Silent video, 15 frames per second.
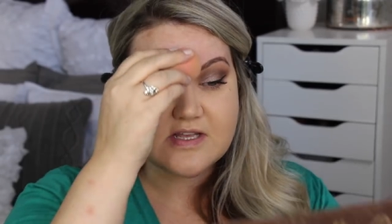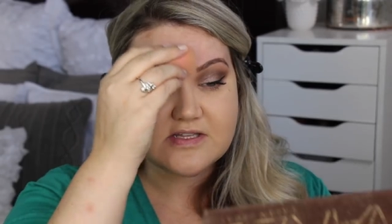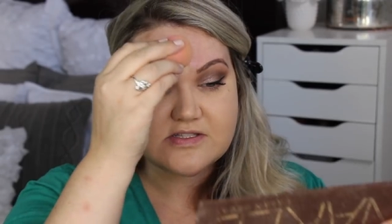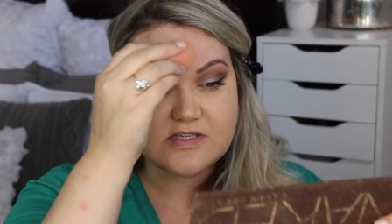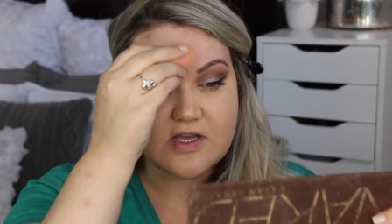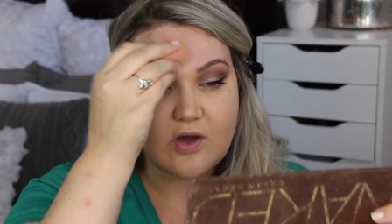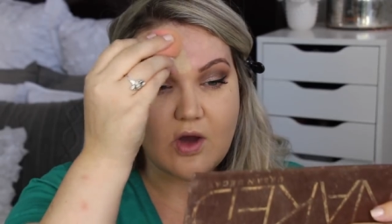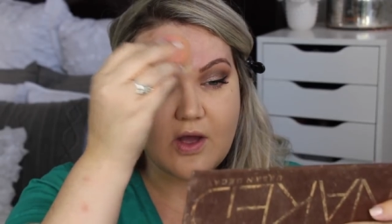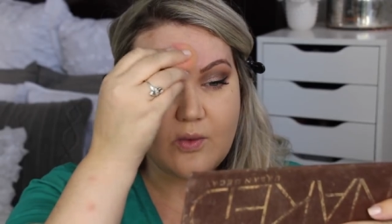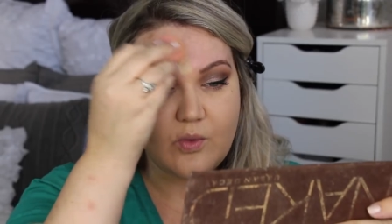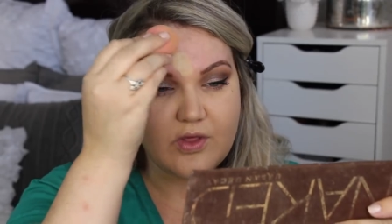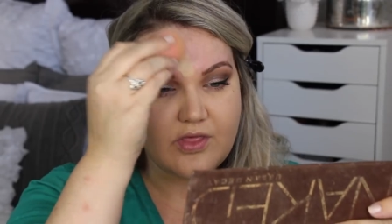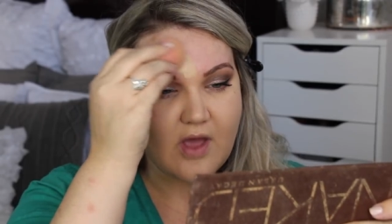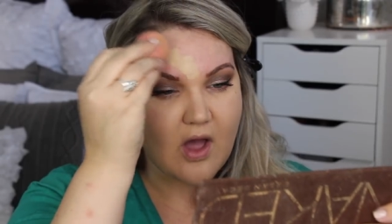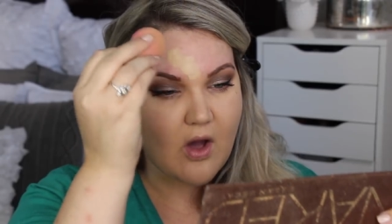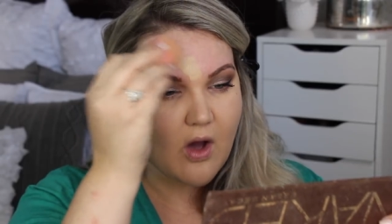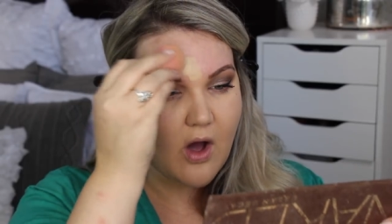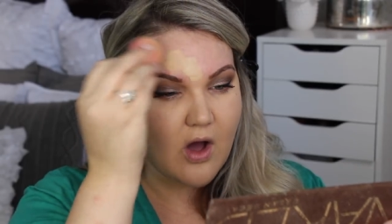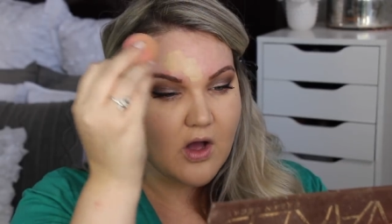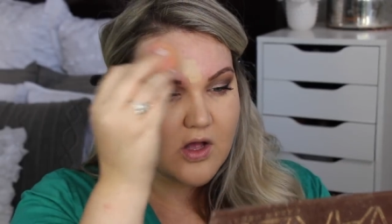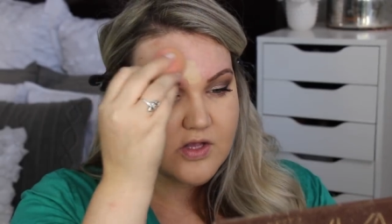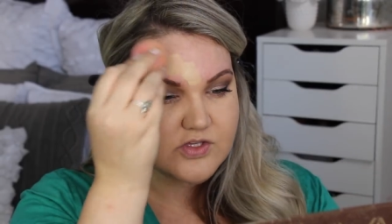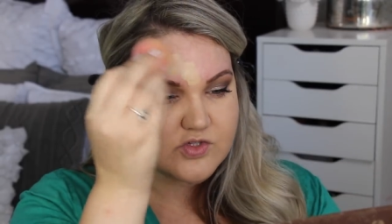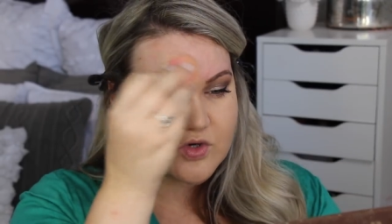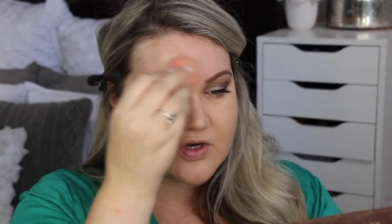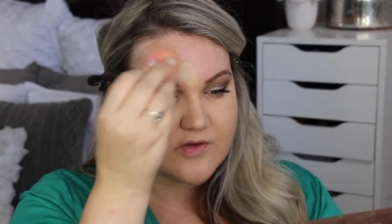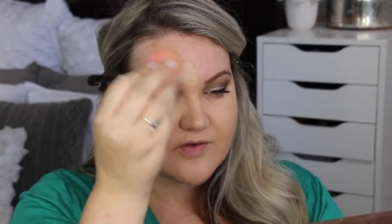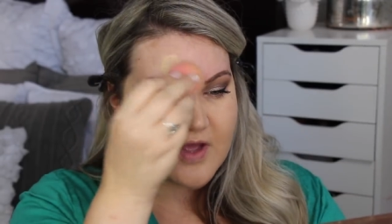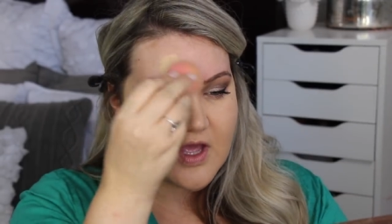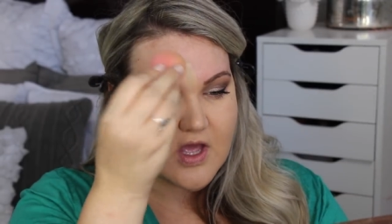That's uh, with all
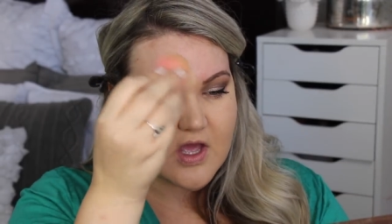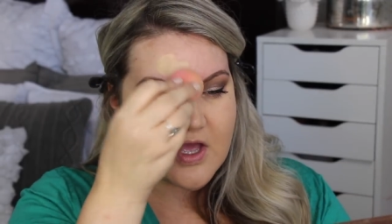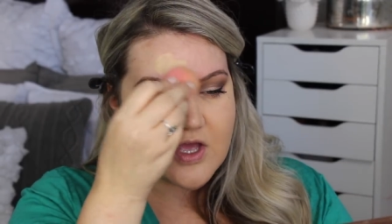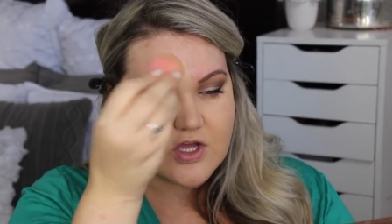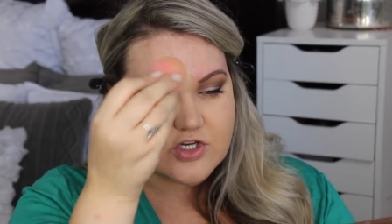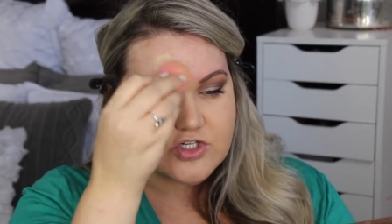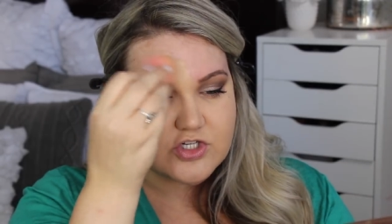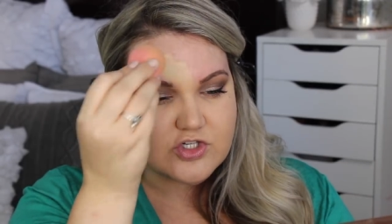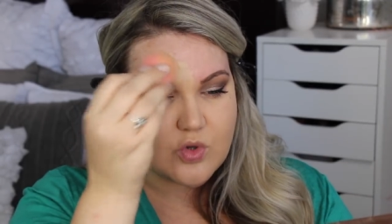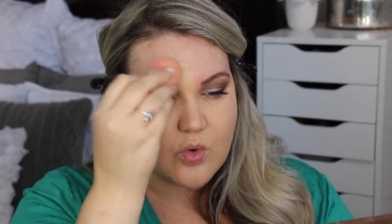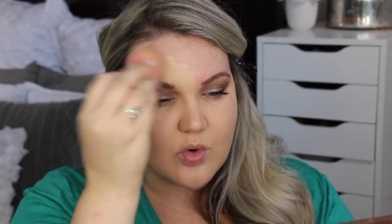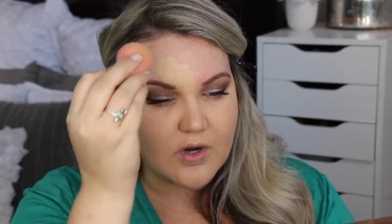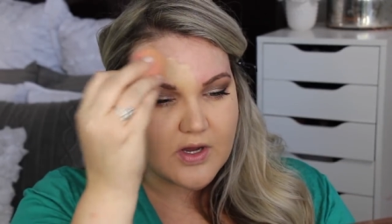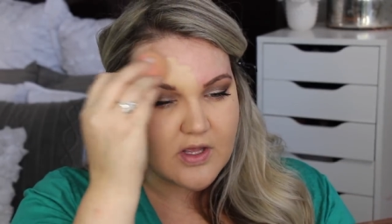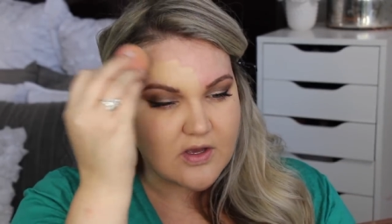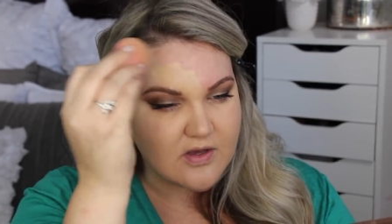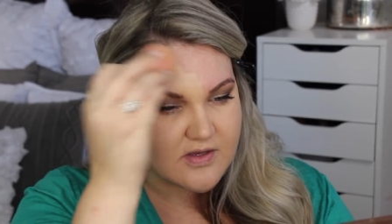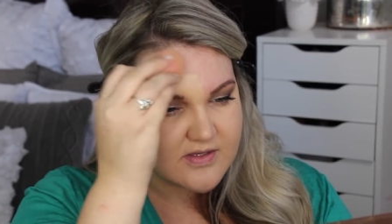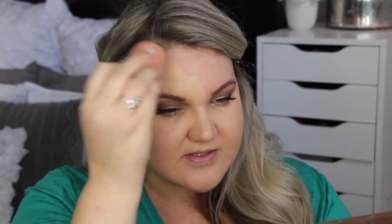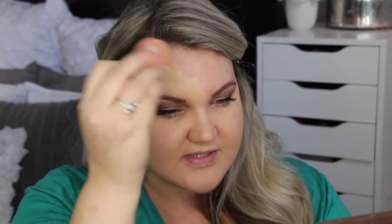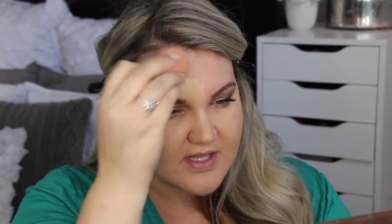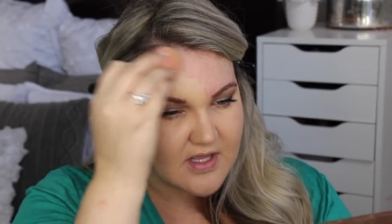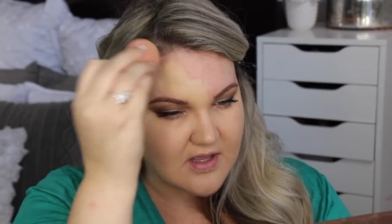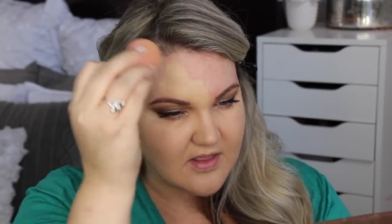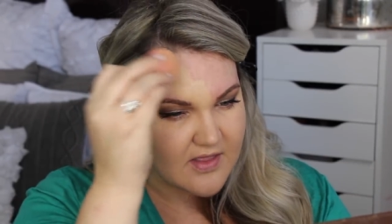sort of tutorials.